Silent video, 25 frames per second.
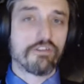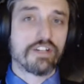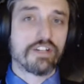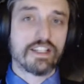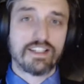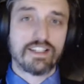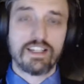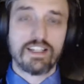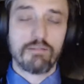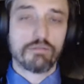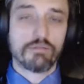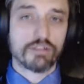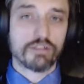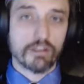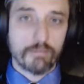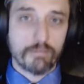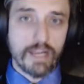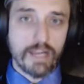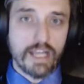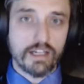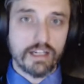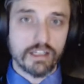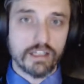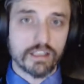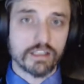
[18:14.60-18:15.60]
in a similar
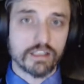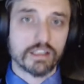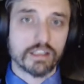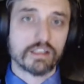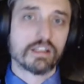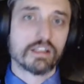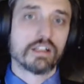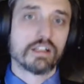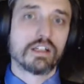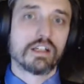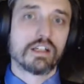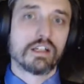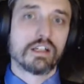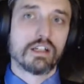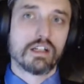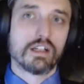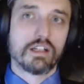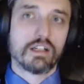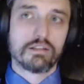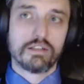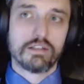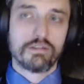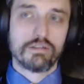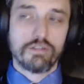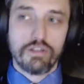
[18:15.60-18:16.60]
manner,
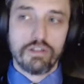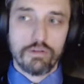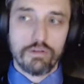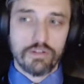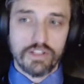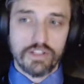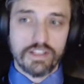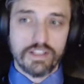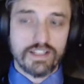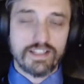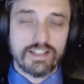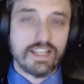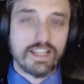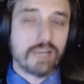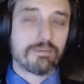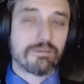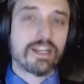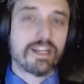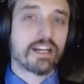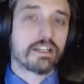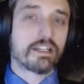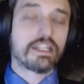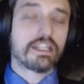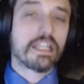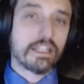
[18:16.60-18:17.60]
using the same
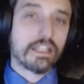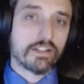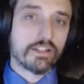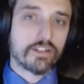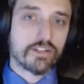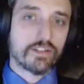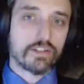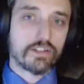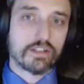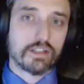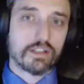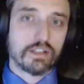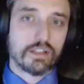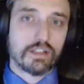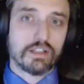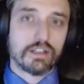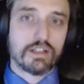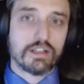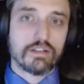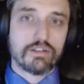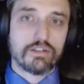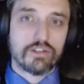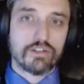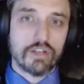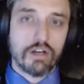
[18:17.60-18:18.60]
techniques.
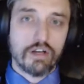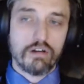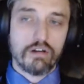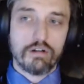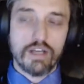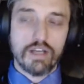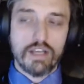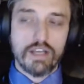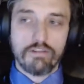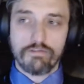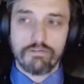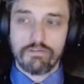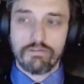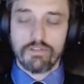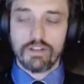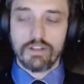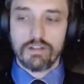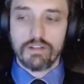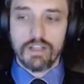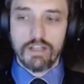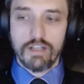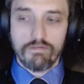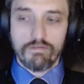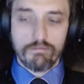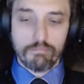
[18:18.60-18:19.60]
So if
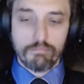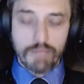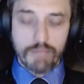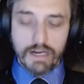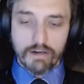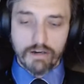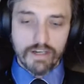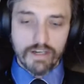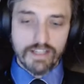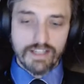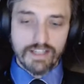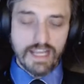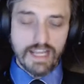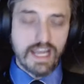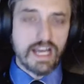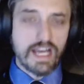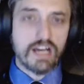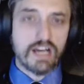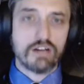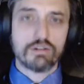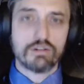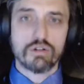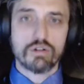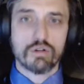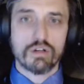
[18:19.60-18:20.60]
if Barre
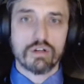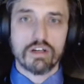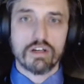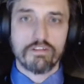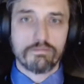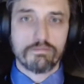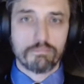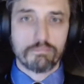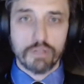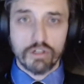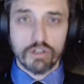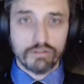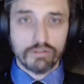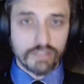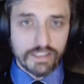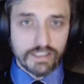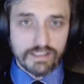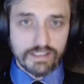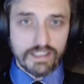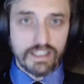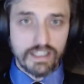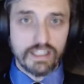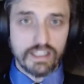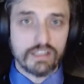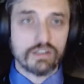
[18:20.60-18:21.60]
Town or if
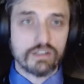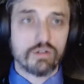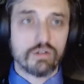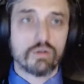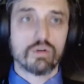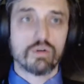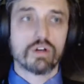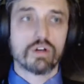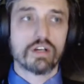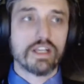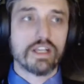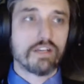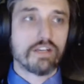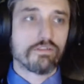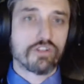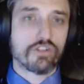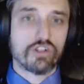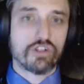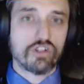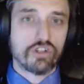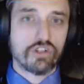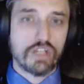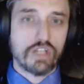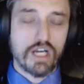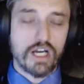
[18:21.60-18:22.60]
Burlington or if
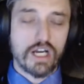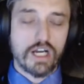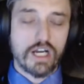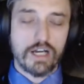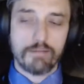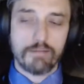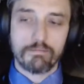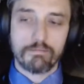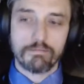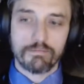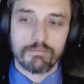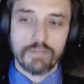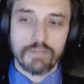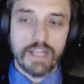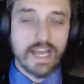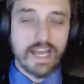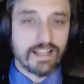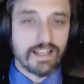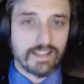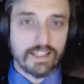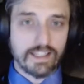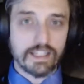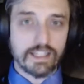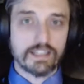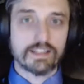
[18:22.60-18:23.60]
um,
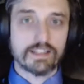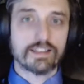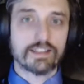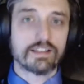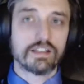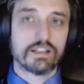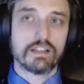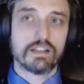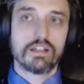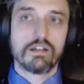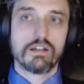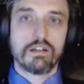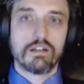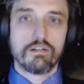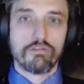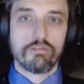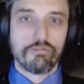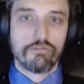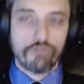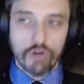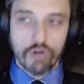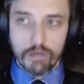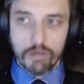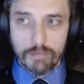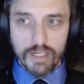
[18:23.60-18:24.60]
Essex
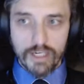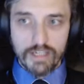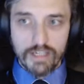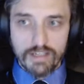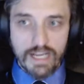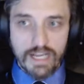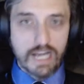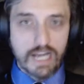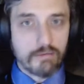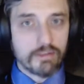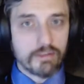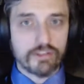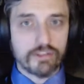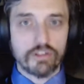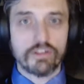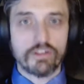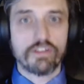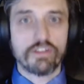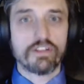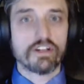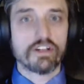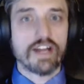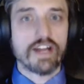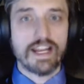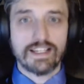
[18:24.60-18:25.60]
form an endowment so
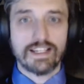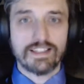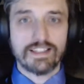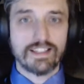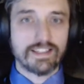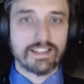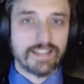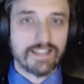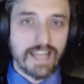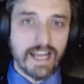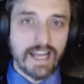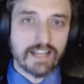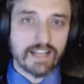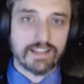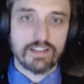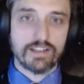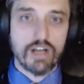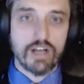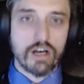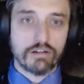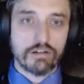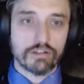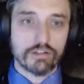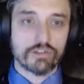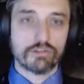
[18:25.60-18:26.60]
that their excess tax
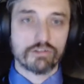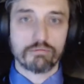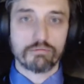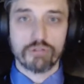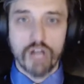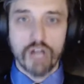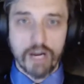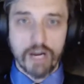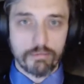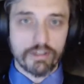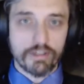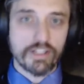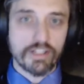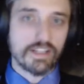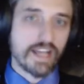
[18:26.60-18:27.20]
dollars from property